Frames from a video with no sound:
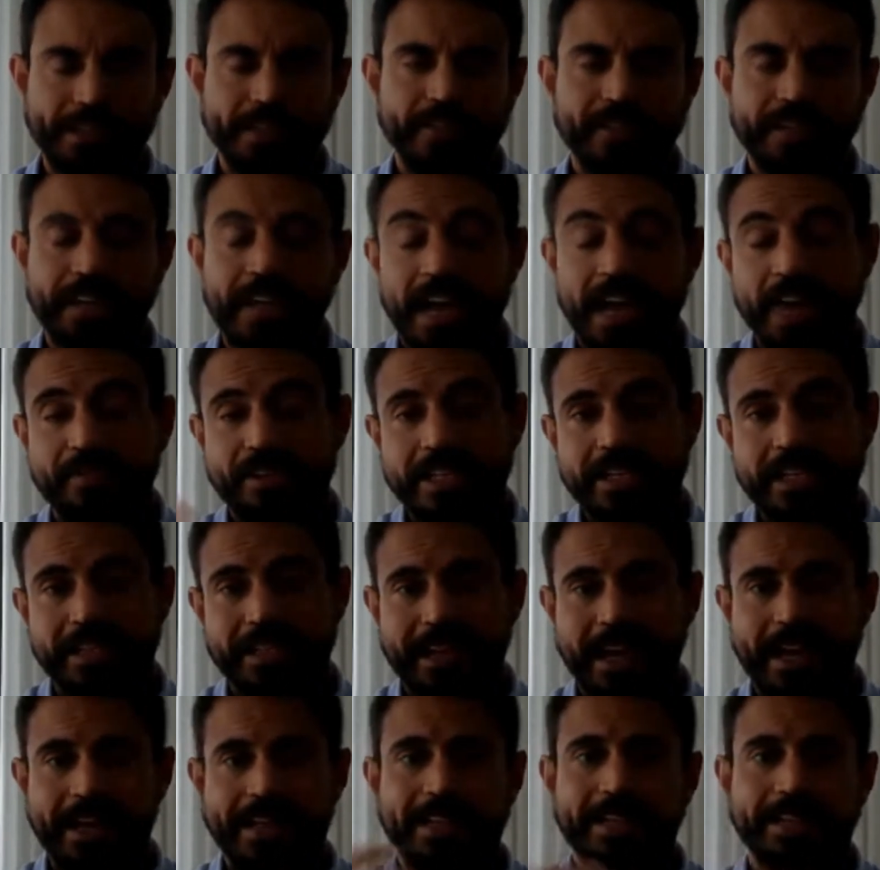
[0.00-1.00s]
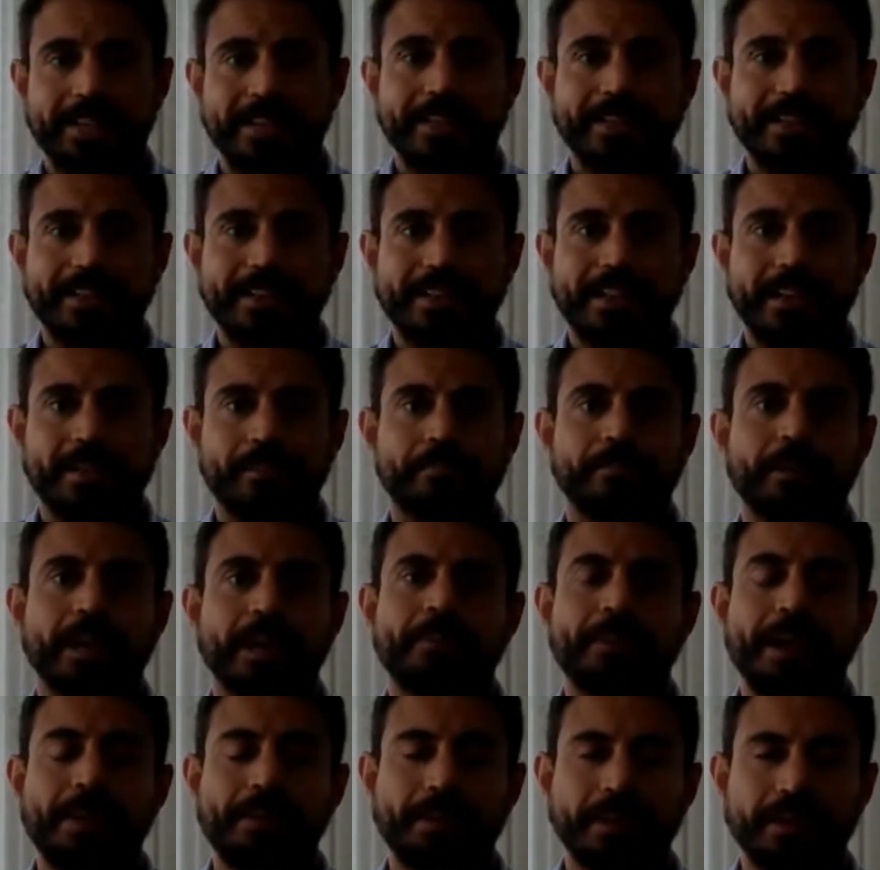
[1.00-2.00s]
And obviously it
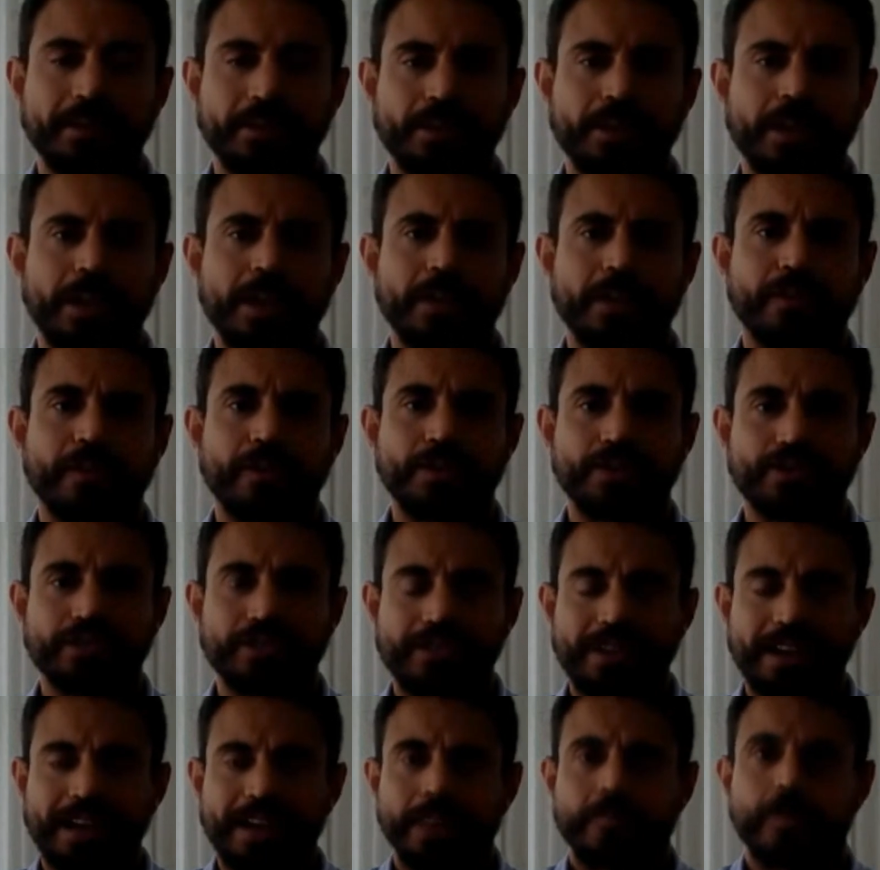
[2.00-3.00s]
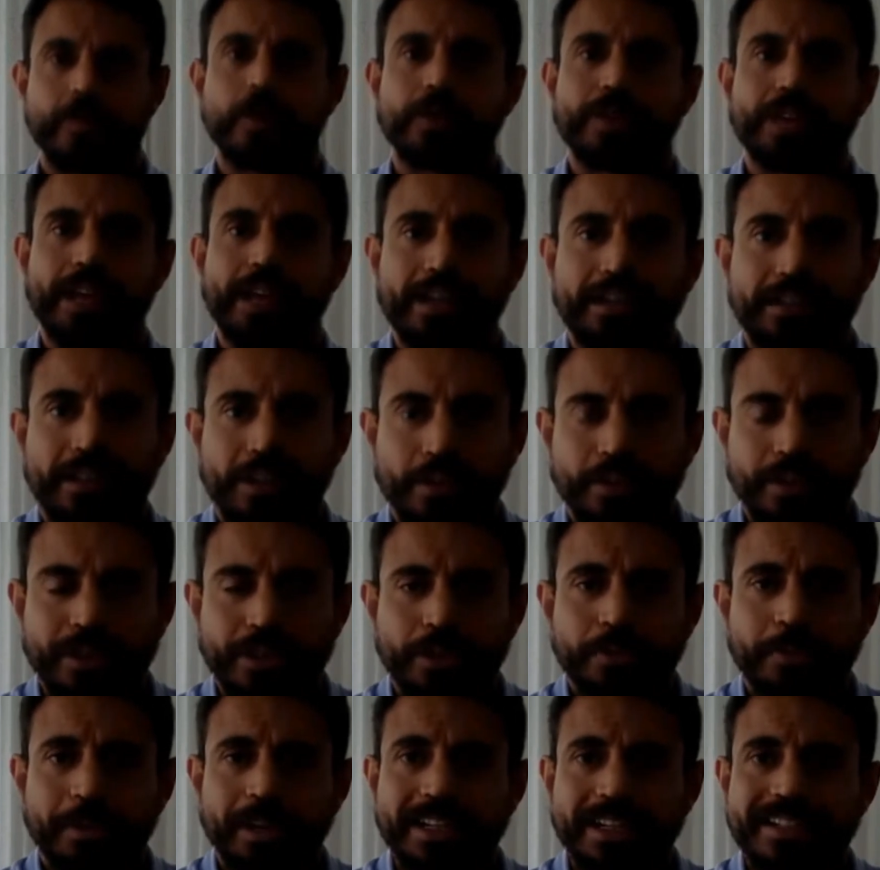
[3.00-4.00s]
might be a little controversial that I throw that in there with 2
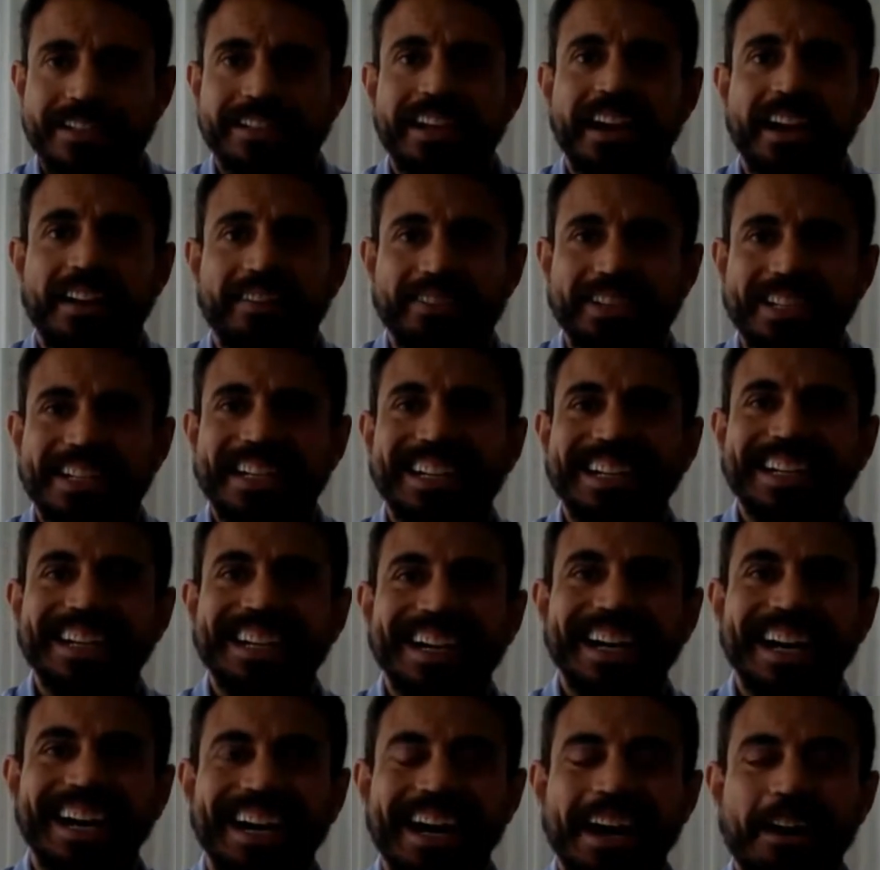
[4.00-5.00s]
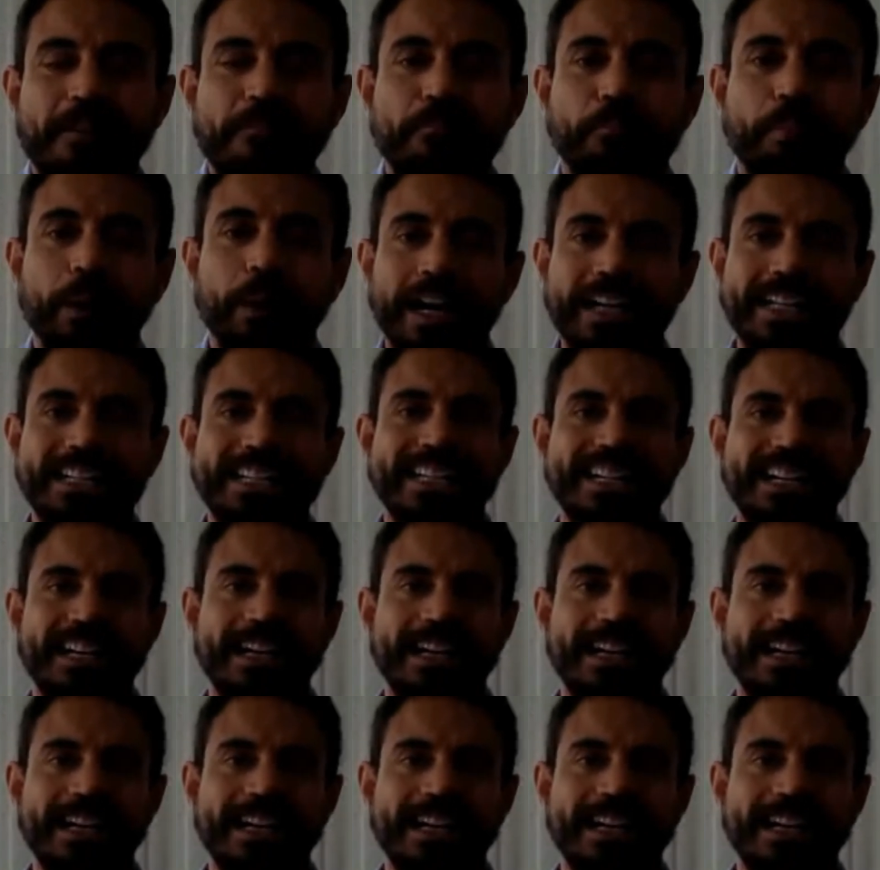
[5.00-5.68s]
minutes left. But